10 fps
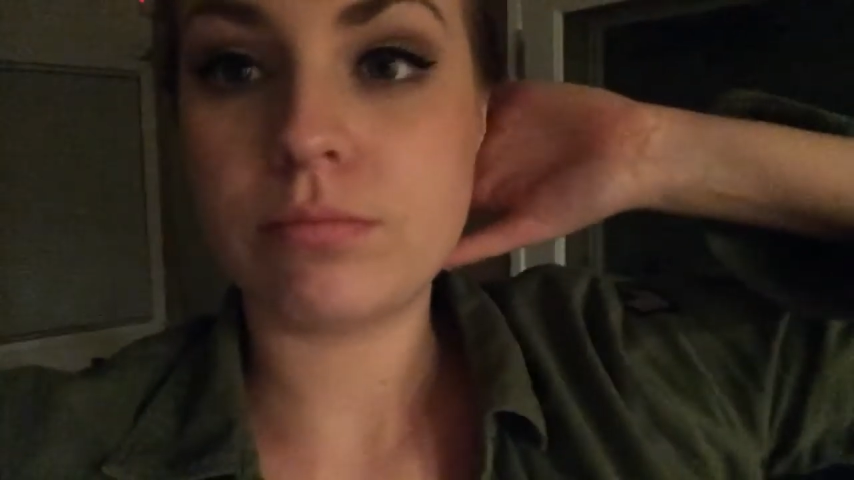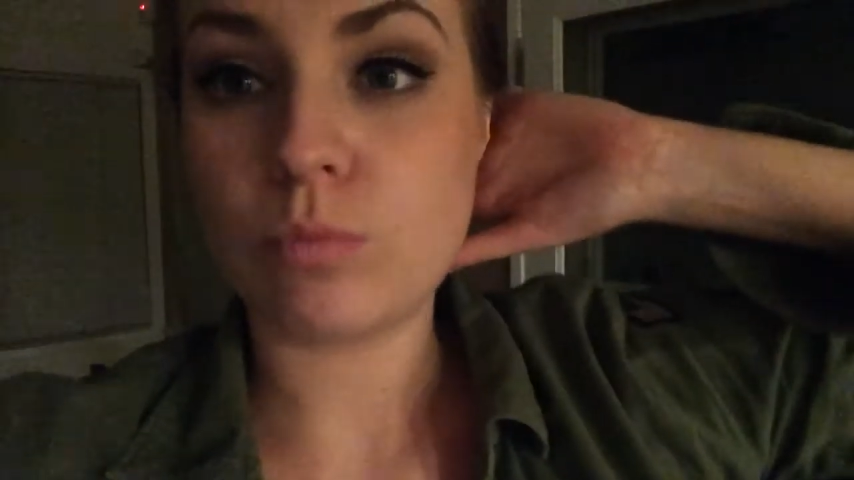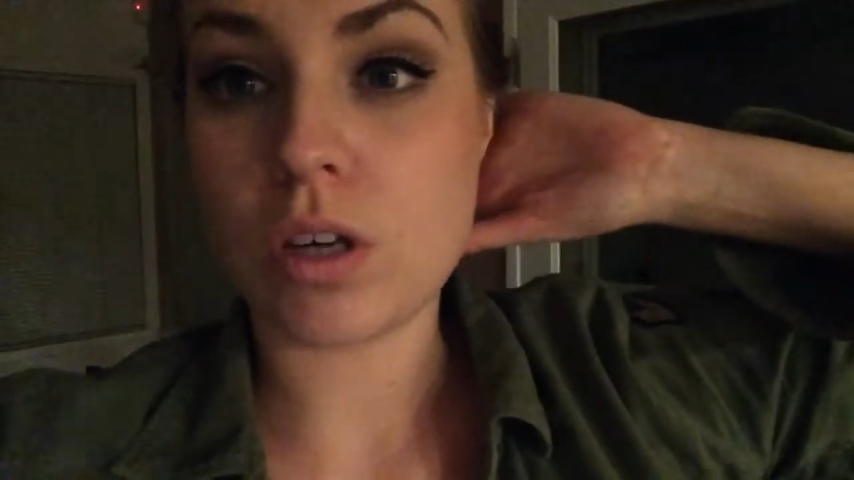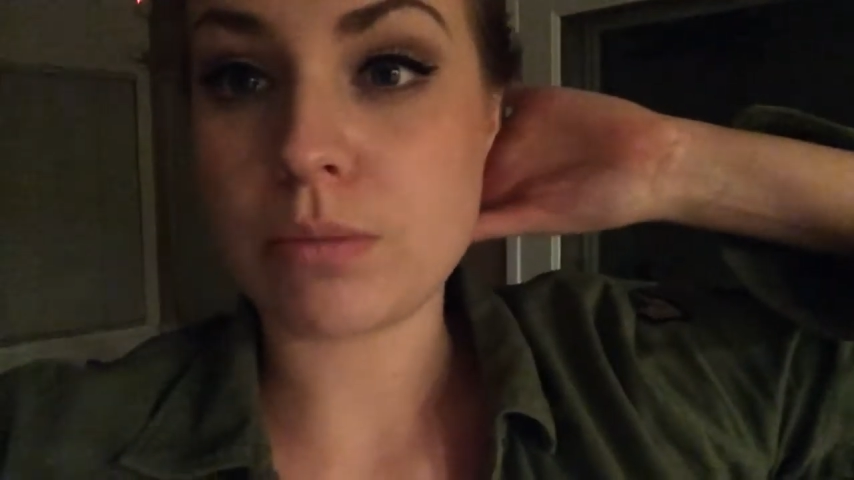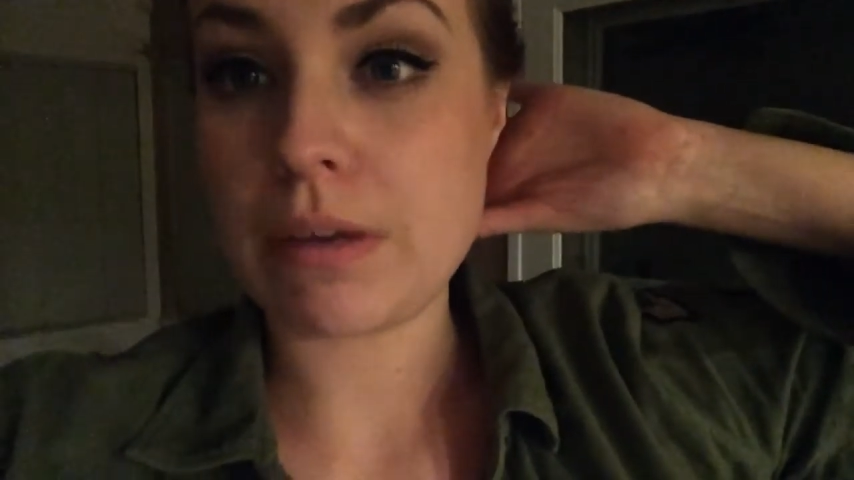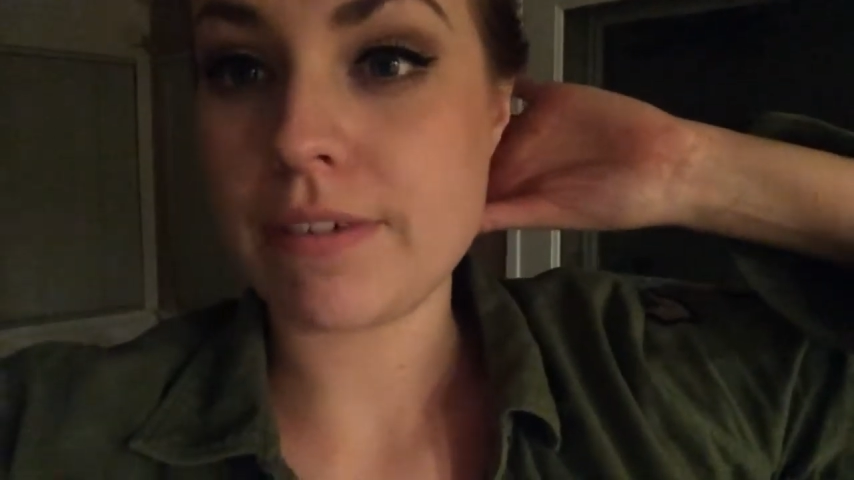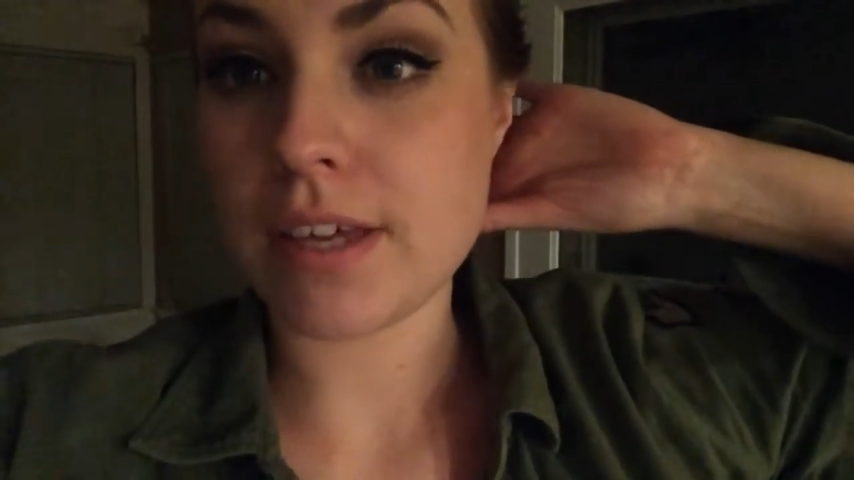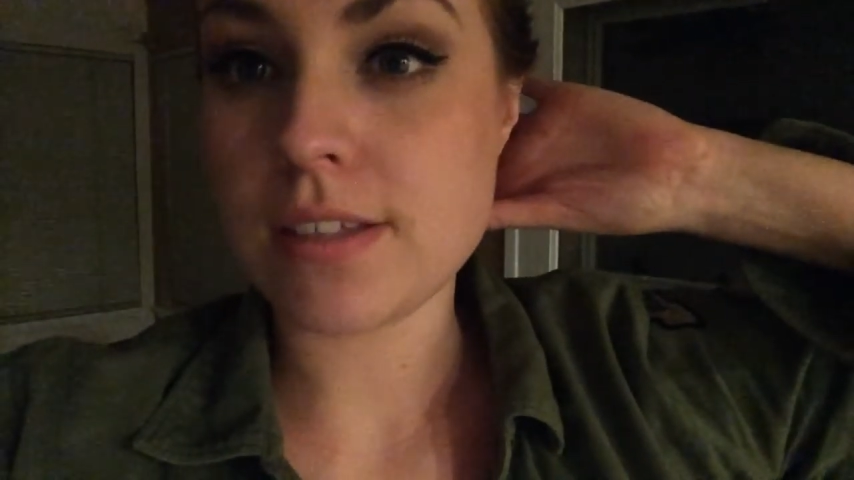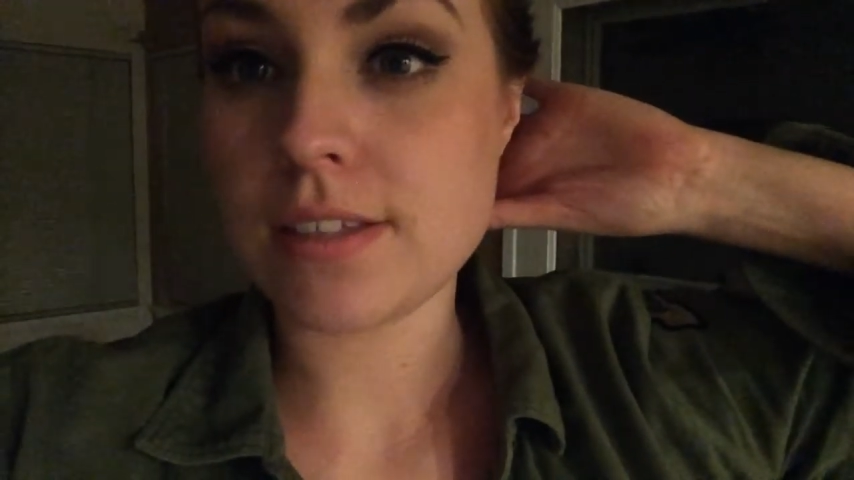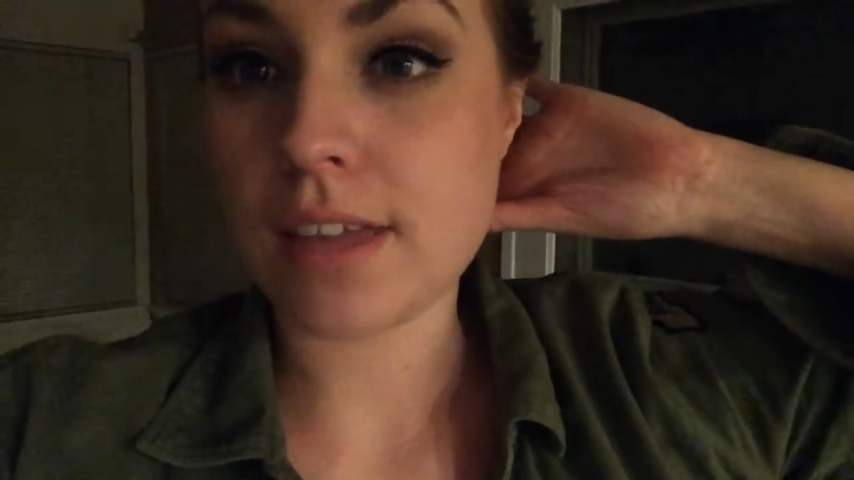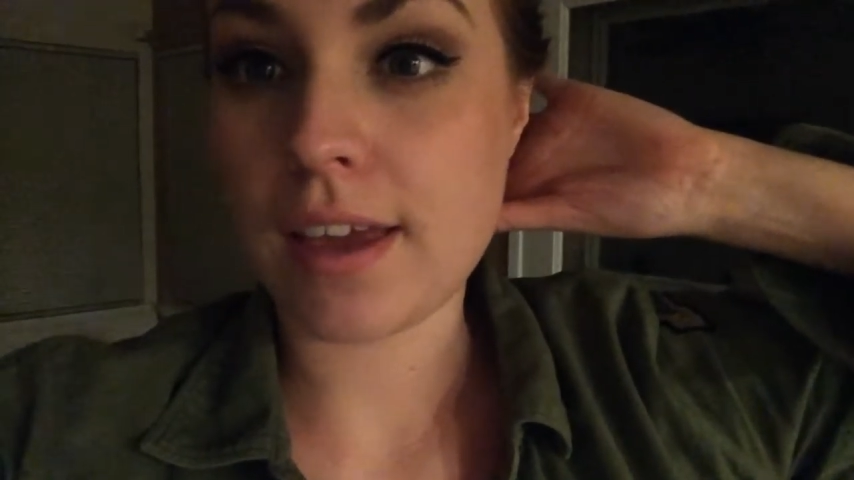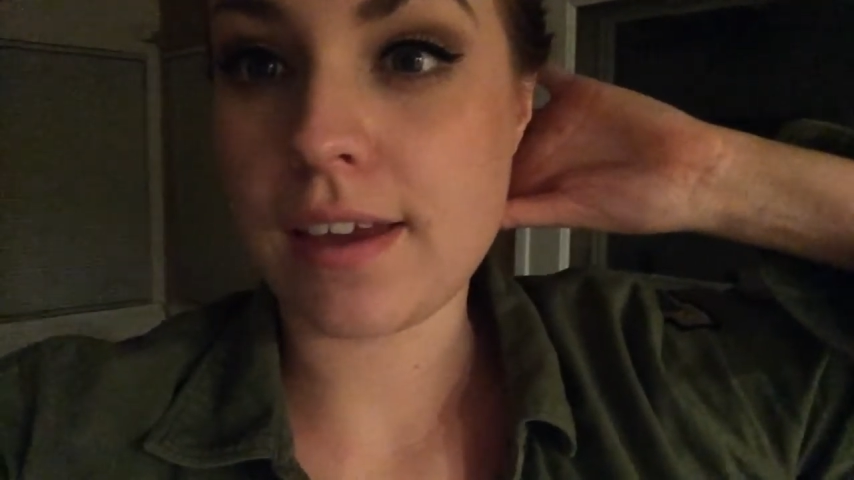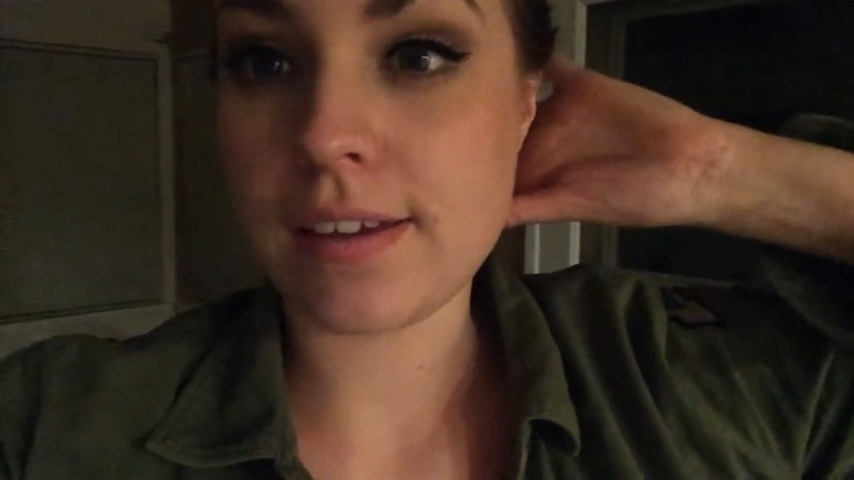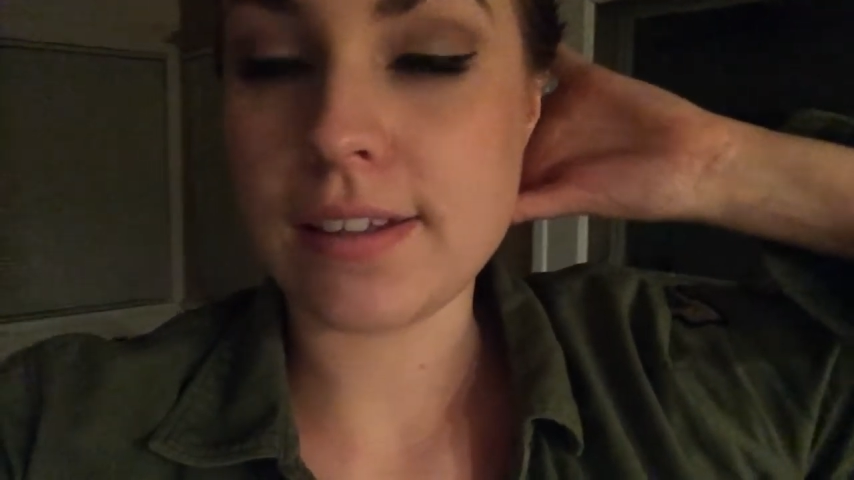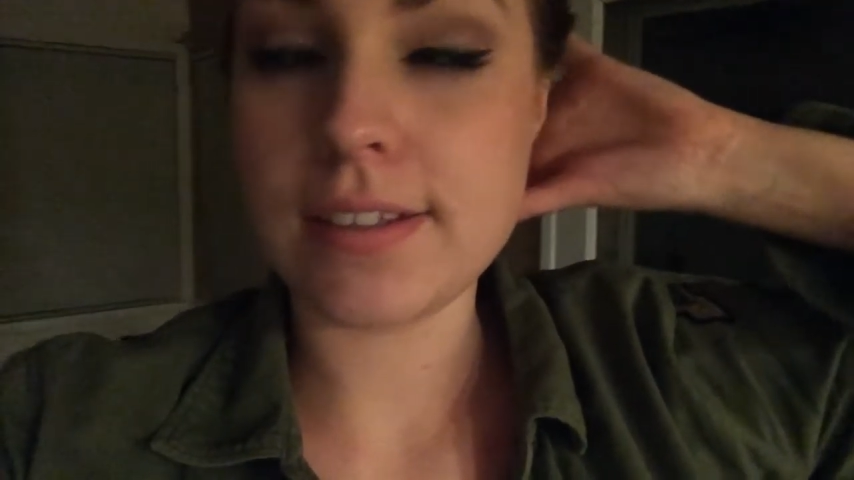wash my face
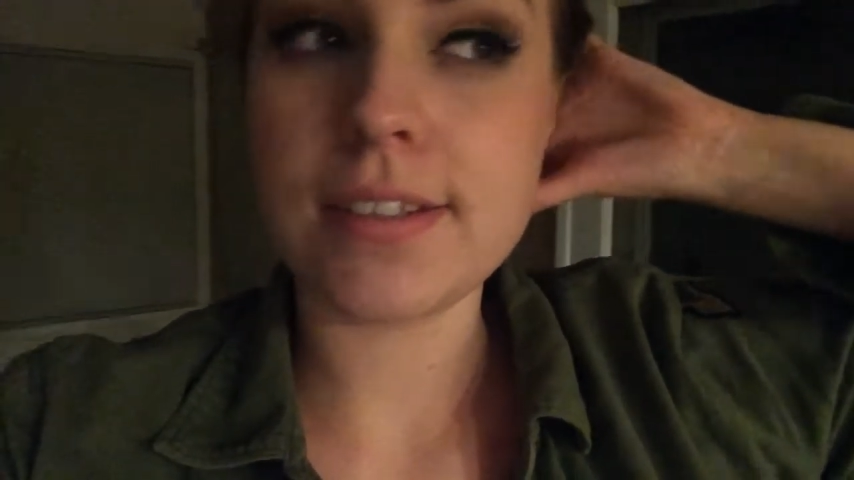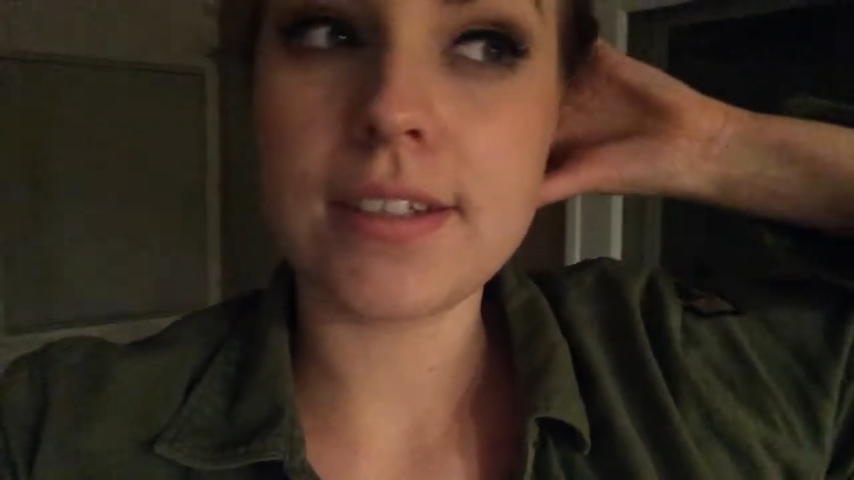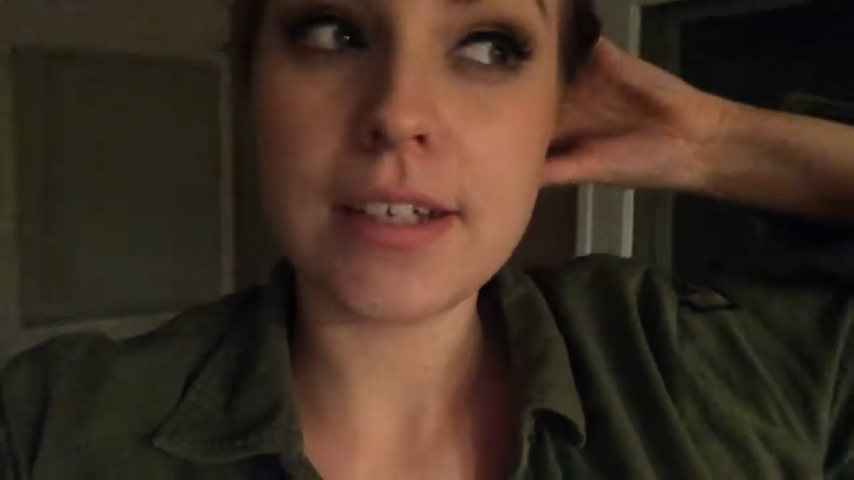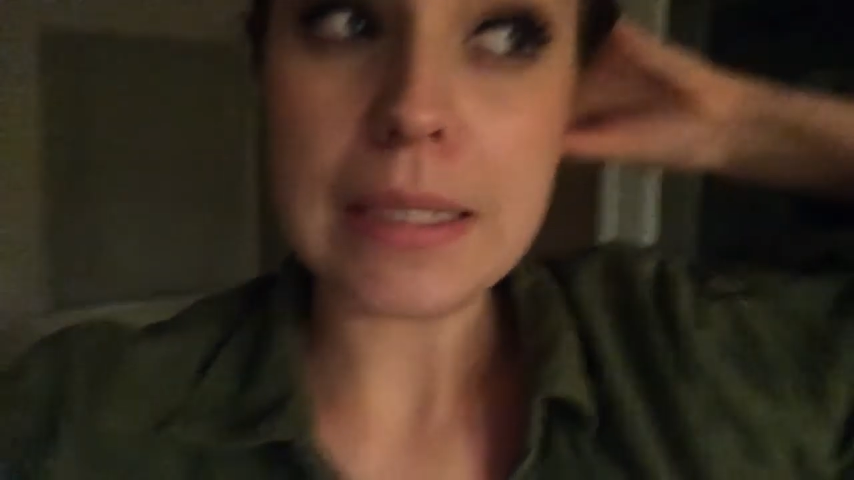and